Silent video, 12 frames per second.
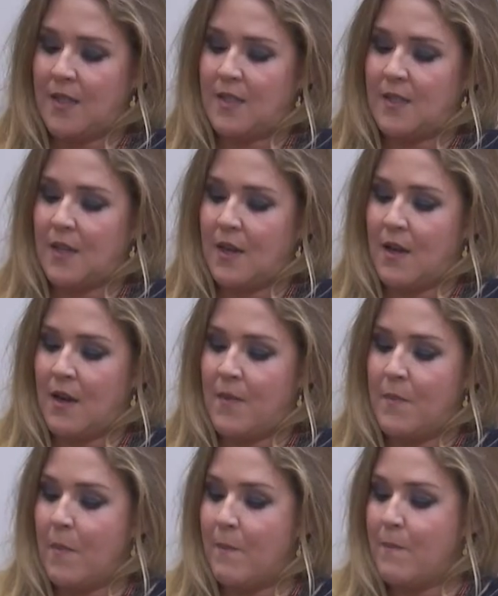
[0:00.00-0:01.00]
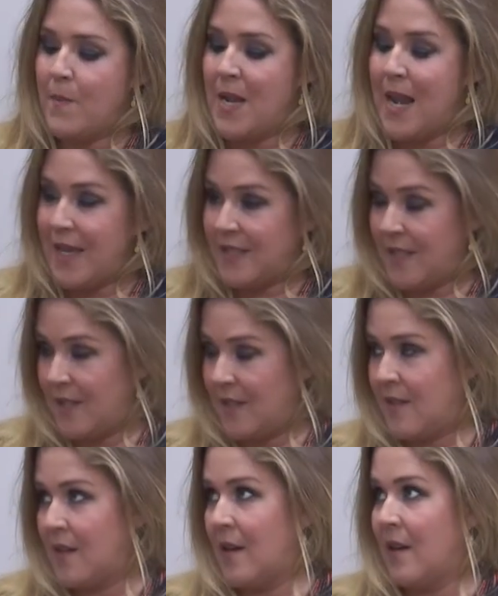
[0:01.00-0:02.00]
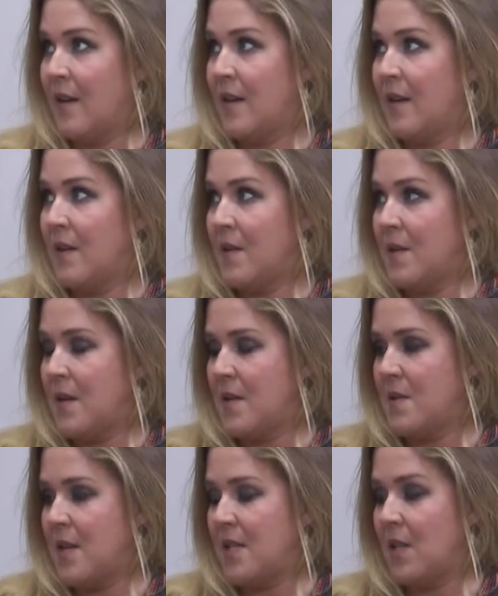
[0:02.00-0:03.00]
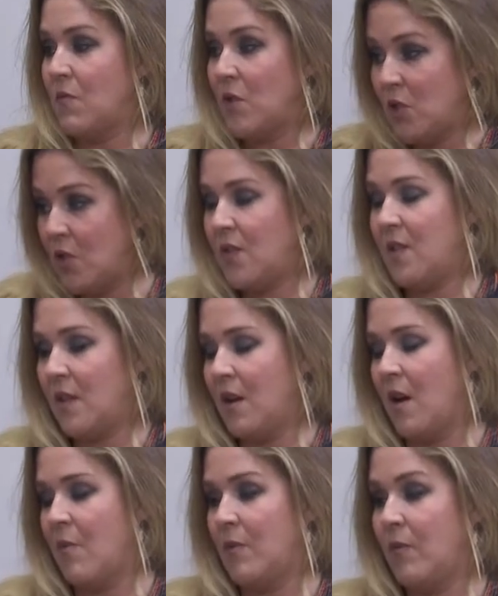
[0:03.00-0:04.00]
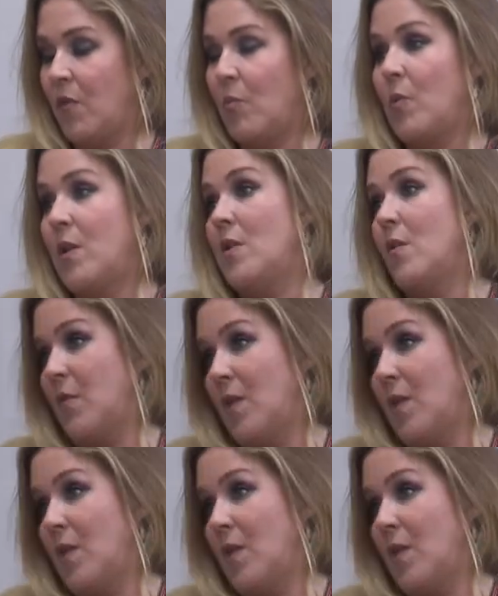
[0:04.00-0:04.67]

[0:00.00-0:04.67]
it less. It's going to reduce the carbon footprint